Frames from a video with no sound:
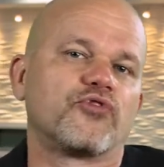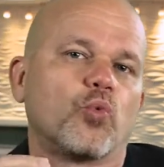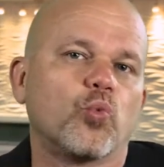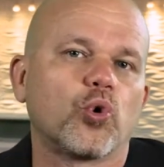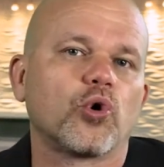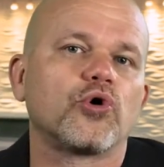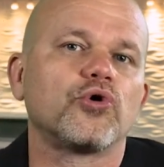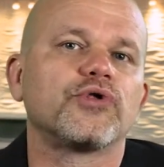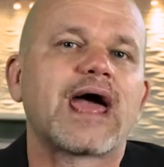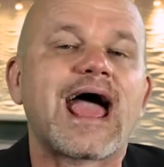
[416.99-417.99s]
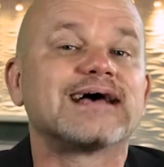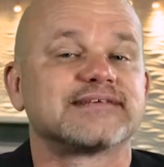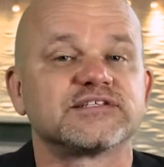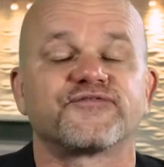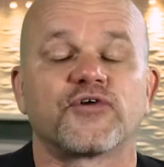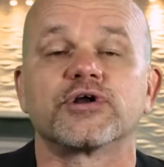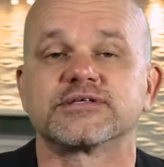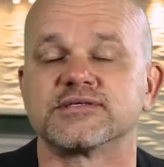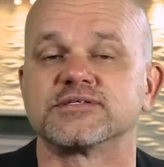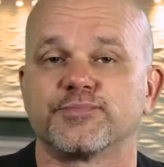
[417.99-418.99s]
the world has its
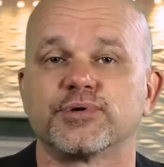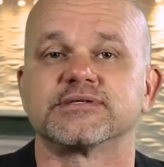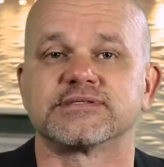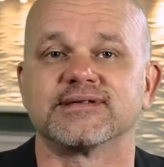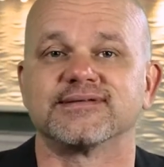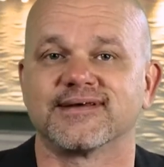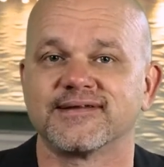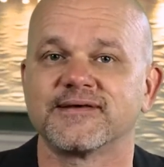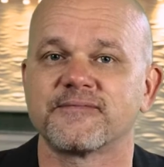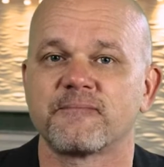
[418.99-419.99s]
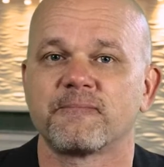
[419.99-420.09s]
furnaces to put us in, doesn't it?